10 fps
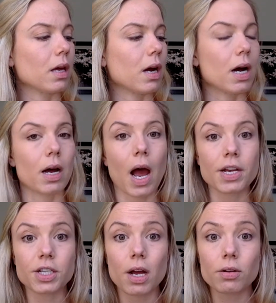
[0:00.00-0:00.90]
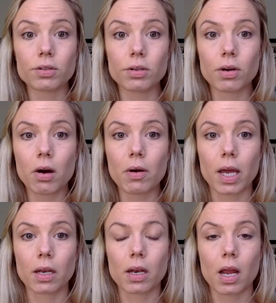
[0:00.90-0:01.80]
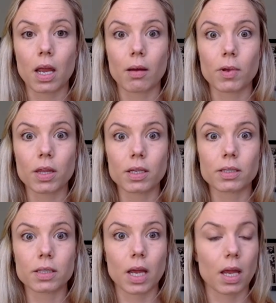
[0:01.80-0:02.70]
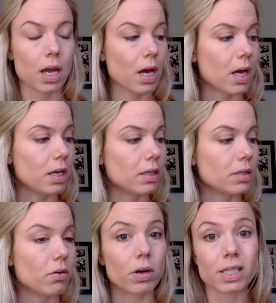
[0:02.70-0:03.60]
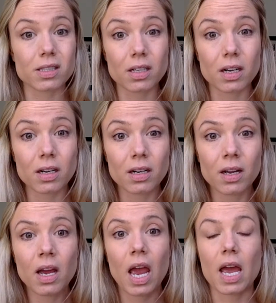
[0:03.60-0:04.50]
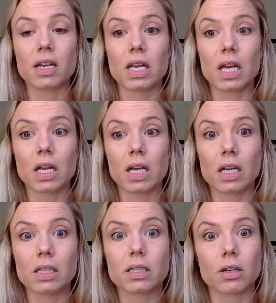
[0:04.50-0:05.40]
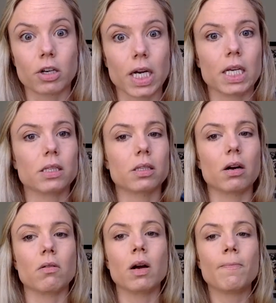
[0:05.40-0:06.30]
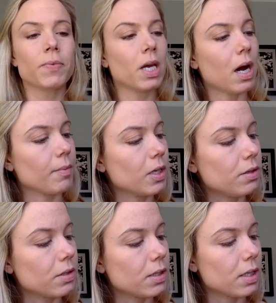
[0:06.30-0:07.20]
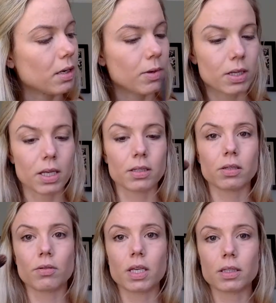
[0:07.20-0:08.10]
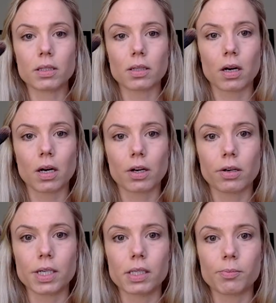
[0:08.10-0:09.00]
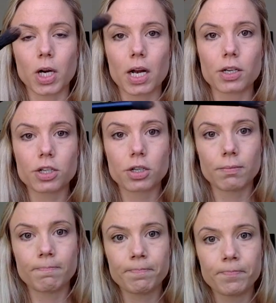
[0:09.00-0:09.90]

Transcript: eyeshadow duo in amethyst and oyster, and it is great. So I'm going to use this amethyst. So this is our crease brush,